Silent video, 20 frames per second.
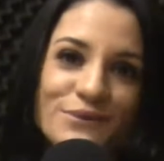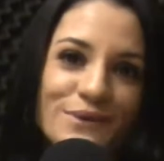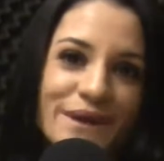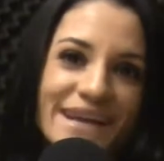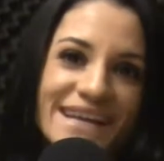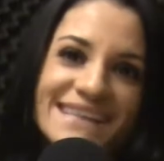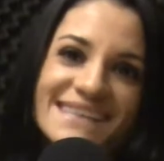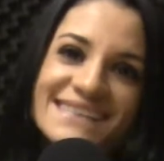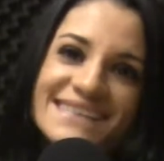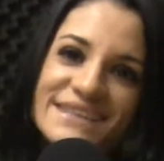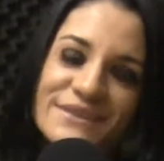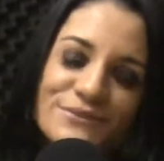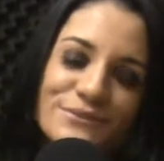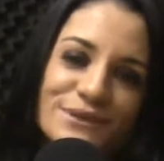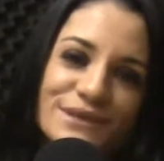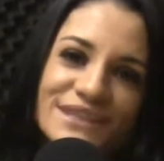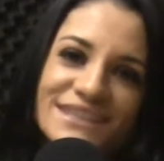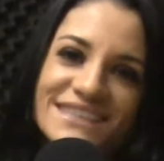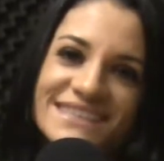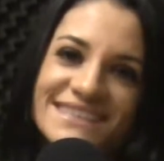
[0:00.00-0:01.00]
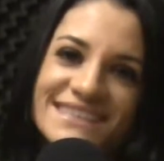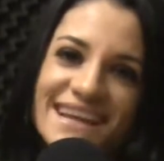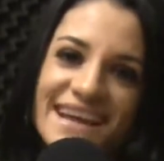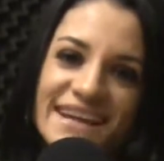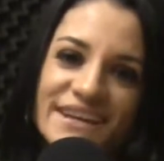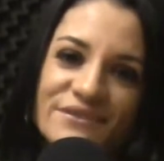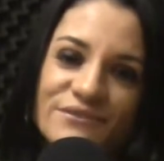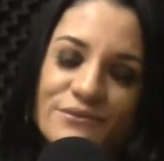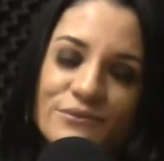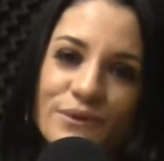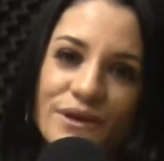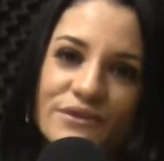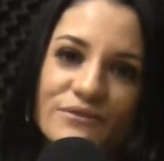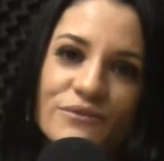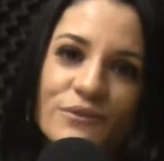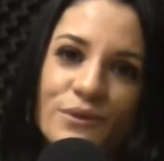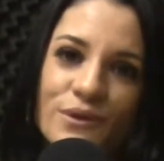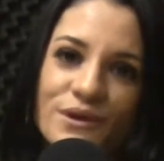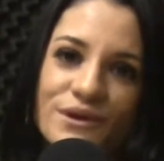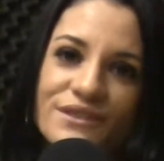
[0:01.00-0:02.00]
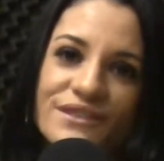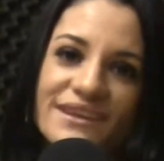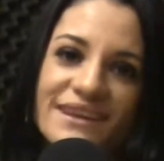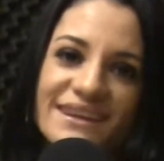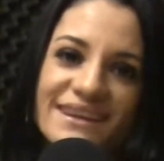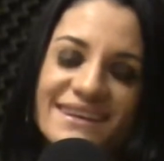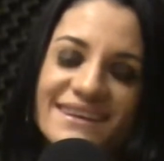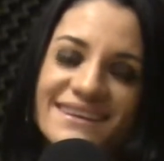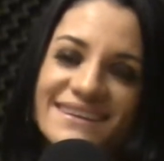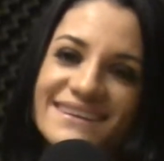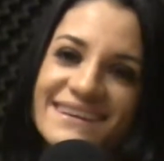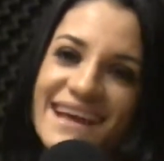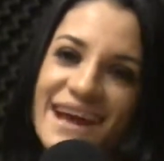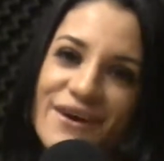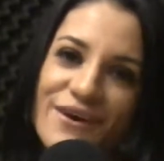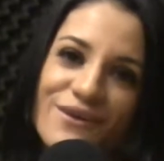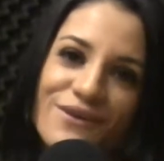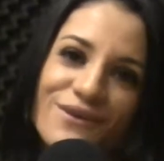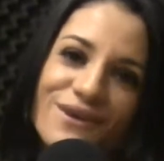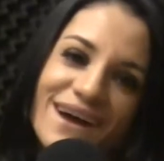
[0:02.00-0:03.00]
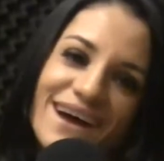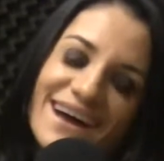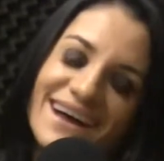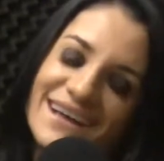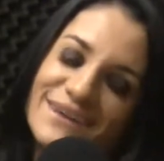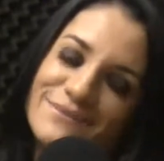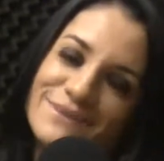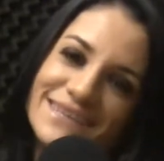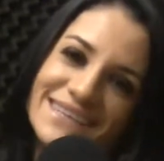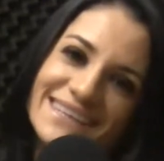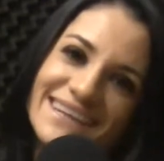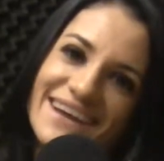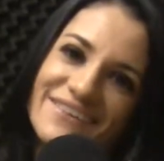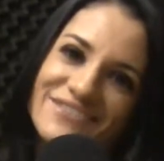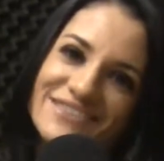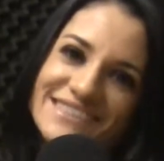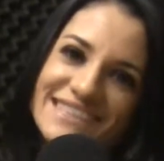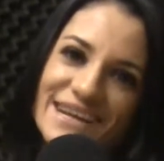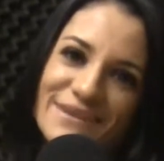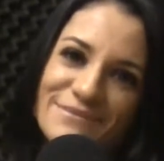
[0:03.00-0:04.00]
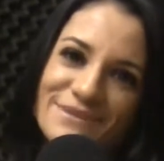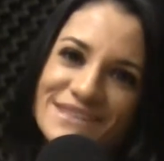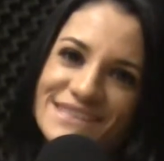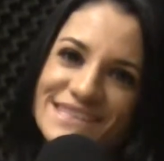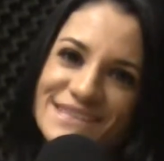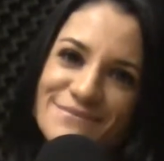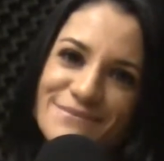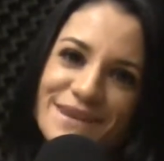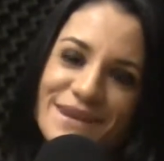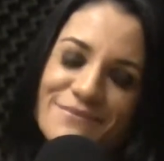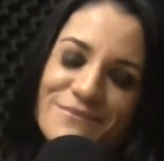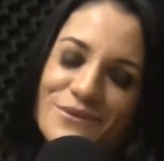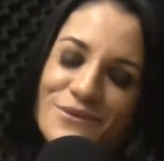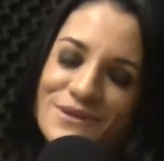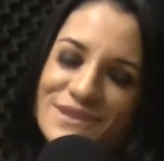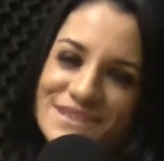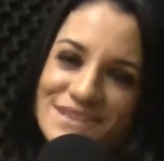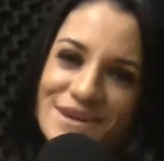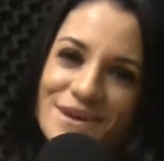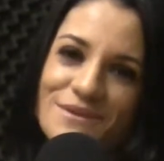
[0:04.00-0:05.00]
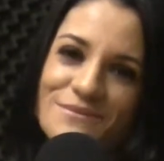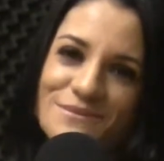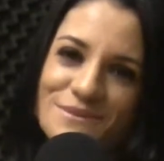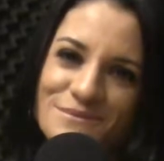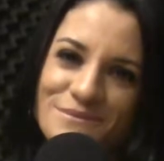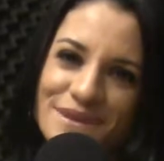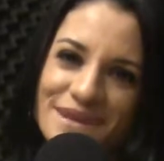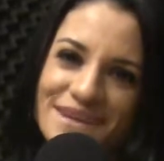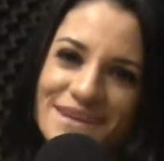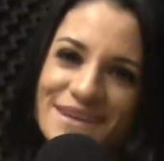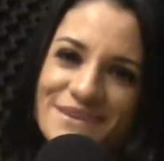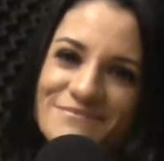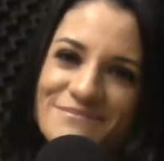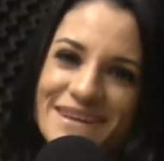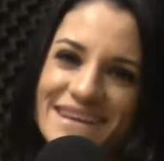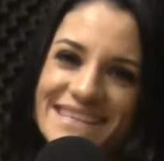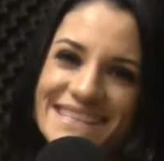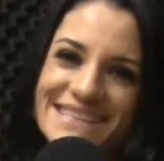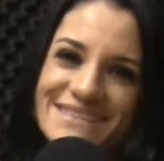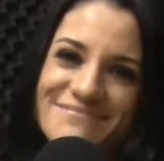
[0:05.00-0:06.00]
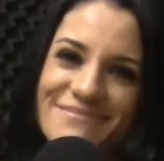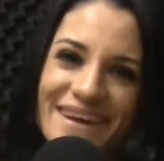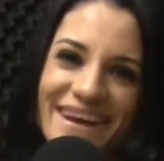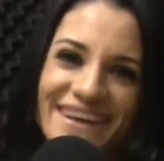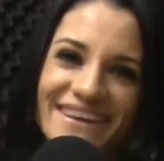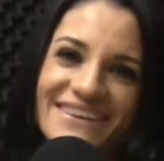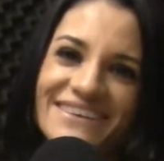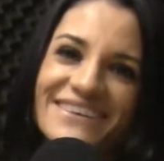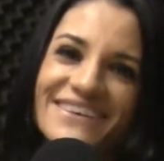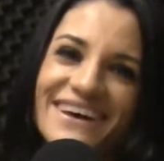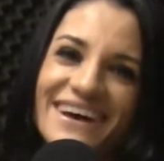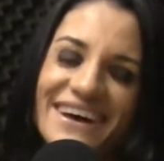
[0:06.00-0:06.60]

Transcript: the reins and really just kind of went forth. And now, I mean, every time you see me, I'm always complimented on my smile.